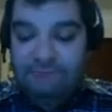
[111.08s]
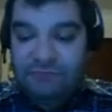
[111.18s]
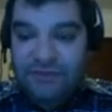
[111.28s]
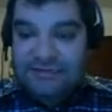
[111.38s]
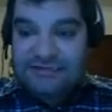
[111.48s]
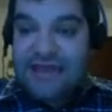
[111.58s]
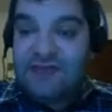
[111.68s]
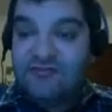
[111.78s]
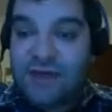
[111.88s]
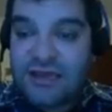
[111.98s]

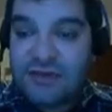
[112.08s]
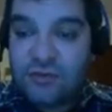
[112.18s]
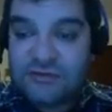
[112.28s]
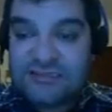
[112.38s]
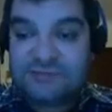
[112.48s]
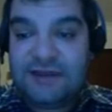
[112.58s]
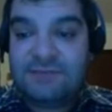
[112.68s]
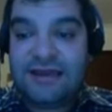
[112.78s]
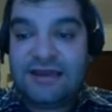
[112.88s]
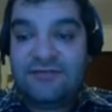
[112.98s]
save money or spend
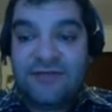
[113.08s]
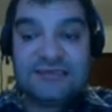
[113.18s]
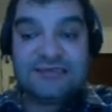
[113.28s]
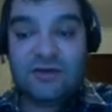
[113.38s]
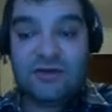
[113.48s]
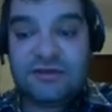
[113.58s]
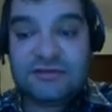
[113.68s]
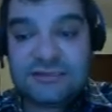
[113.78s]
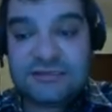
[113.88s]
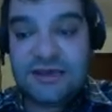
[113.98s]
money in these
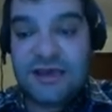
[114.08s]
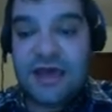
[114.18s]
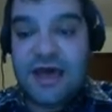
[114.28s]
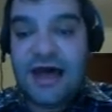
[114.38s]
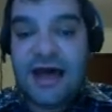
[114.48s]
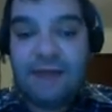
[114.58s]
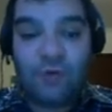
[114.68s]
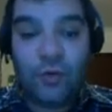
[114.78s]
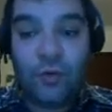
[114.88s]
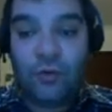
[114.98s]
areas,
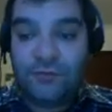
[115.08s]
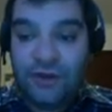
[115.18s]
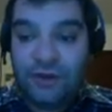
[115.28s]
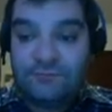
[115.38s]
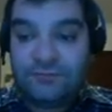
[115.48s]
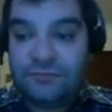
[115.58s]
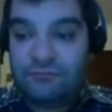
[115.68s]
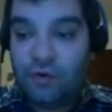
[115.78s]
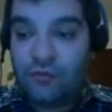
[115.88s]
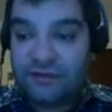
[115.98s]
or
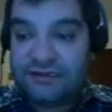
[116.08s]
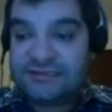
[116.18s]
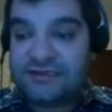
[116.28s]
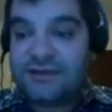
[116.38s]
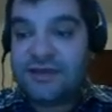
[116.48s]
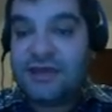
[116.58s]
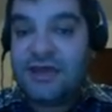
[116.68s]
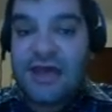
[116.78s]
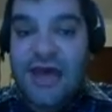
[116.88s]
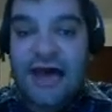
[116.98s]
more realistically,
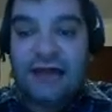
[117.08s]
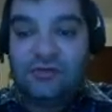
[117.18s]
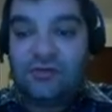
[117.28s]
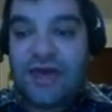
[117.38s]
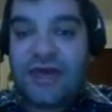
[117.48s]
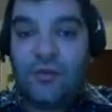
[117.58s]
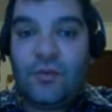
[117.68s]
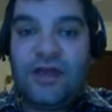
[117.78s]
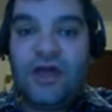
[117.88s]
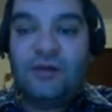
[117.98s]
look at
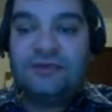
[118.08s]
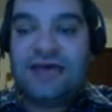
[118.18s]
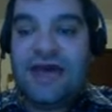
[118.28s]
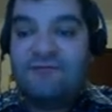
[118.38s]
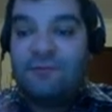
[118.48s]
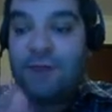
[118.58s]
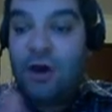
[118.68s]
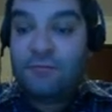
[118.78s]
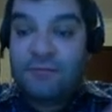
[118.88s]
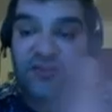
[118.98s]
we're going to have on
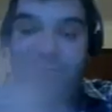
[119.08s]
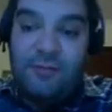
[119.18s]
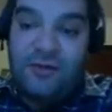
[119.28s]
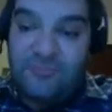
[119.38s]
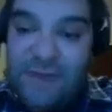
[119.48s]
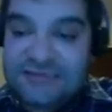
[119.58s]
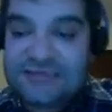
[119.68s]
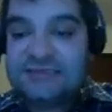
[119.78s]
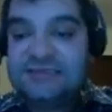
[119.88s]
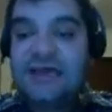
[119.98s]
a month-by-month
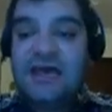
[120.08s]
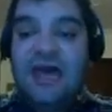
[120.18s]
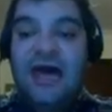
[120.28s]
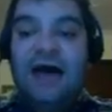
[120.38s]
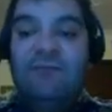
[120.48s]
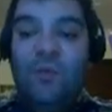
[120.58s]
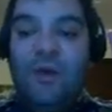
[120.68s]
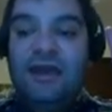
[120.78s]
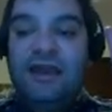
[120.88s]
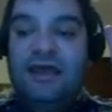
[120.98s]
basis,
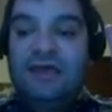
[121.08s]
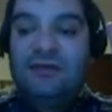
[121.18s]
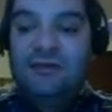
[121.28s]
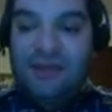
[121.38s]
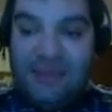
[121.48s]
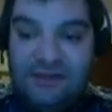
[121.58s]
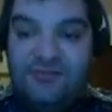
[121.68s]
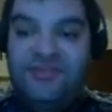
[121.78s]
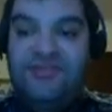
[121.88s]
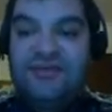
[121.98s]
we're going to hit
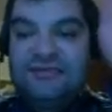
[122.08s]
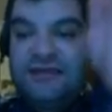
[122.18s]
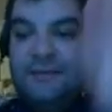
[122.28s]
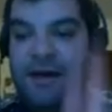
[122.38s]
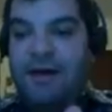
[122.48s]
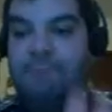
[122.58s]
this number